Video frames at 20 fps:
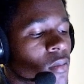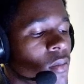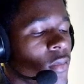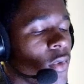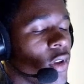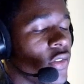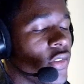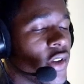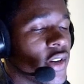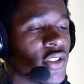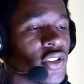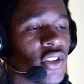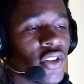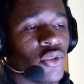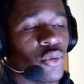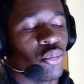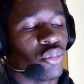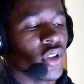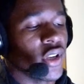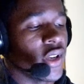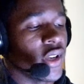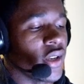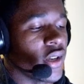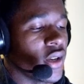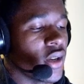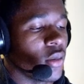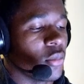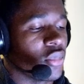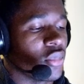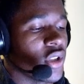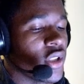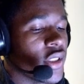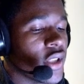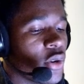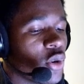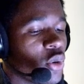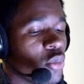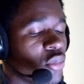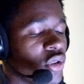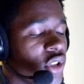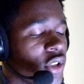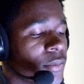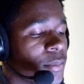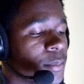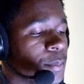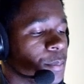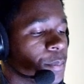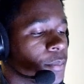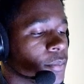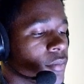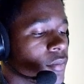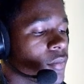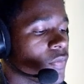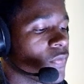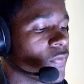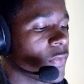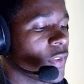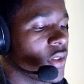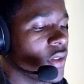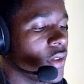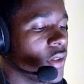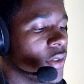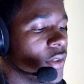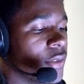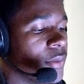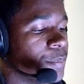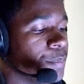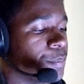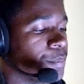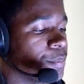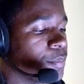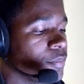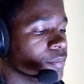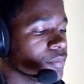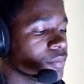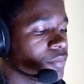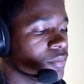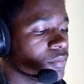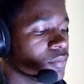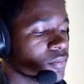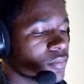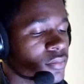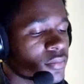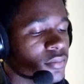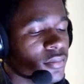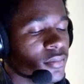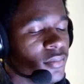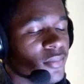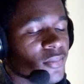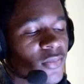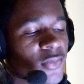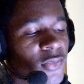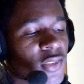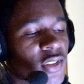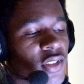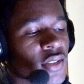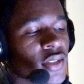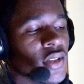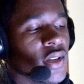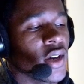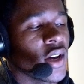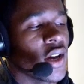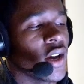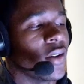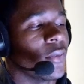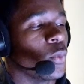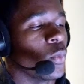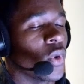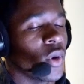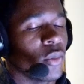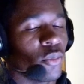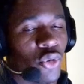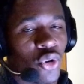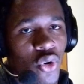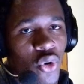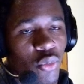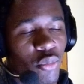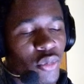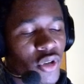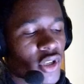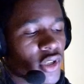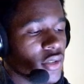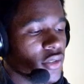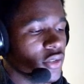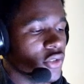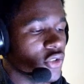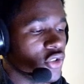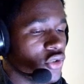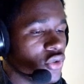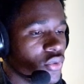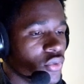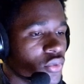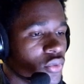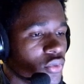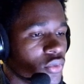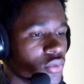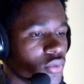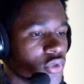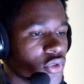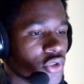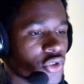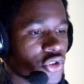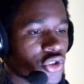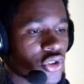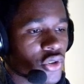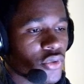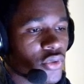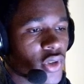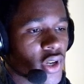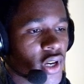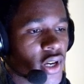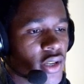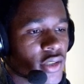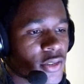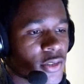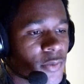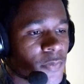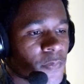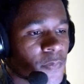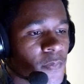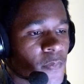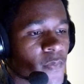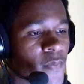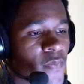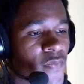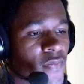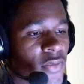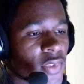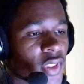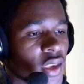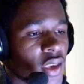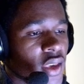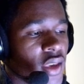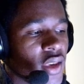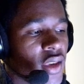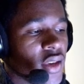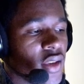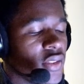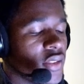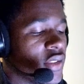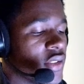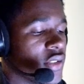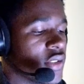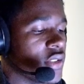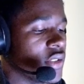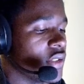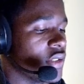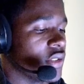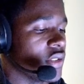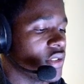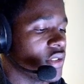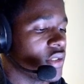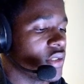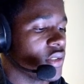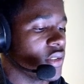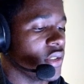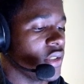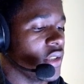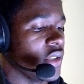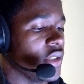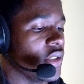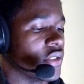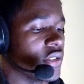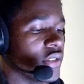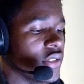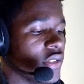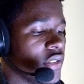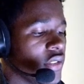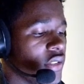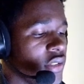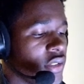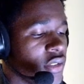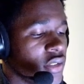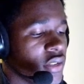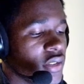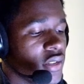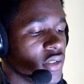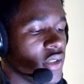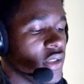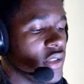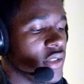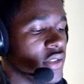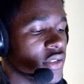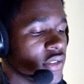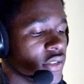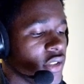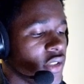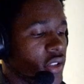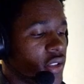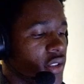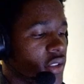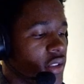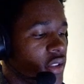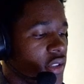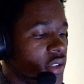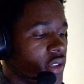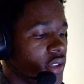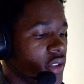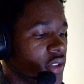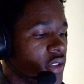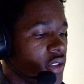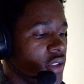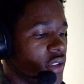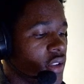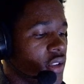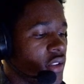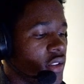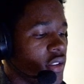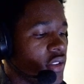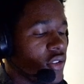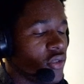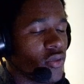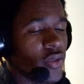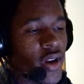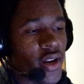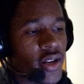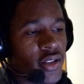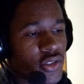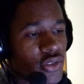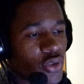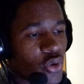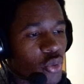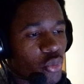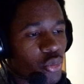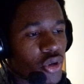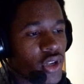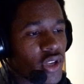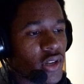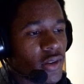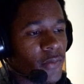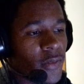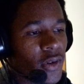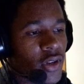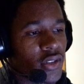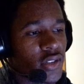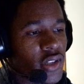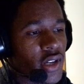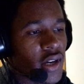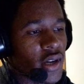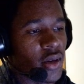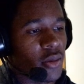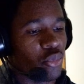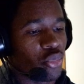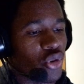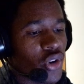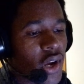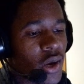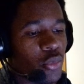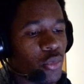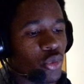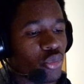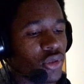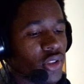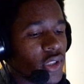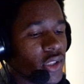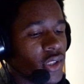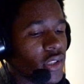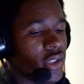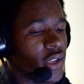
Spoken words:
And that is how you play that opening. Um, I have one more opening to show you guys, and this is easily the greatest opening of all time, probably